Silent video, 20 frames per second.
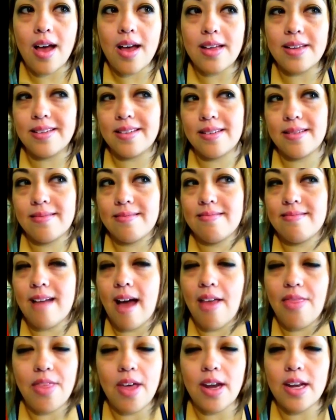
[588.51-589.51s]
It's
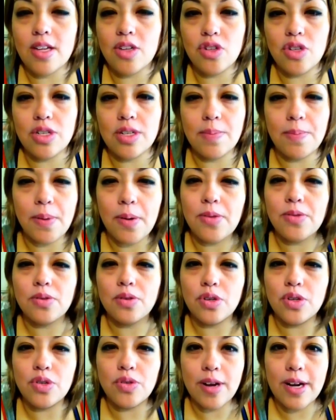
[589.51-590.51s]
not that he's just a
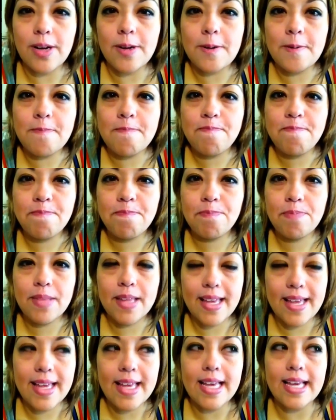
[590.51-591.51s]
personal trainer.
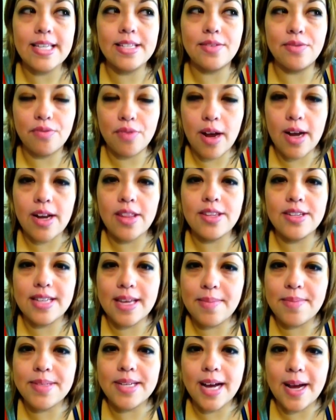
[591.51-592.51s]
He's a friend at the
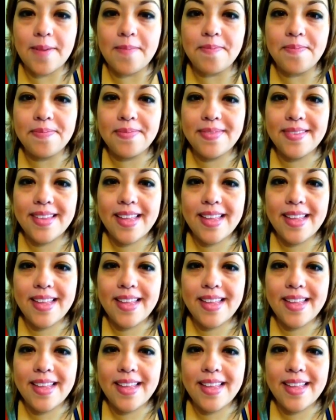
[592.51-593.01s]
same time.